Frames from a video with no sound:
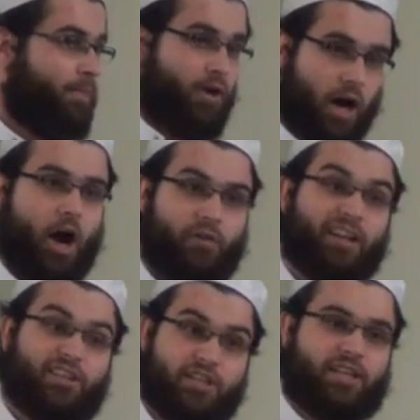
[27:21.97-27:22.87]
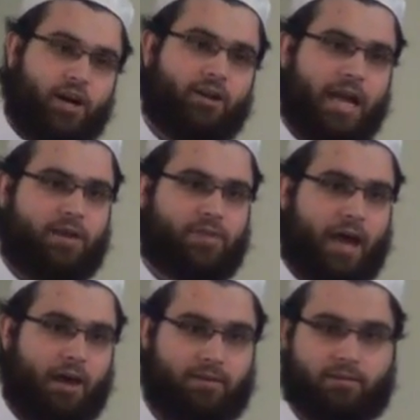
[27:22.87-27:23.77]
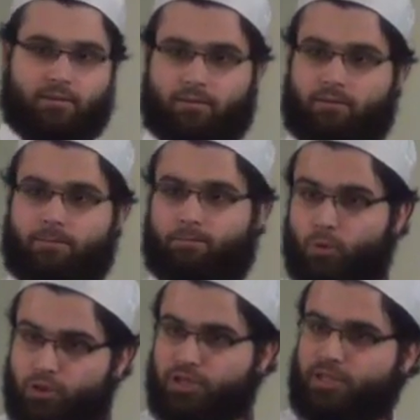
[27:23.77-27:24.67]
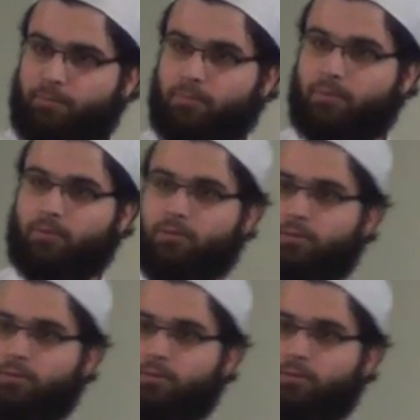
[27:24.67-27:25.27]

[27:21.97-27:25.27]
There are religions that are like that. Buddhism.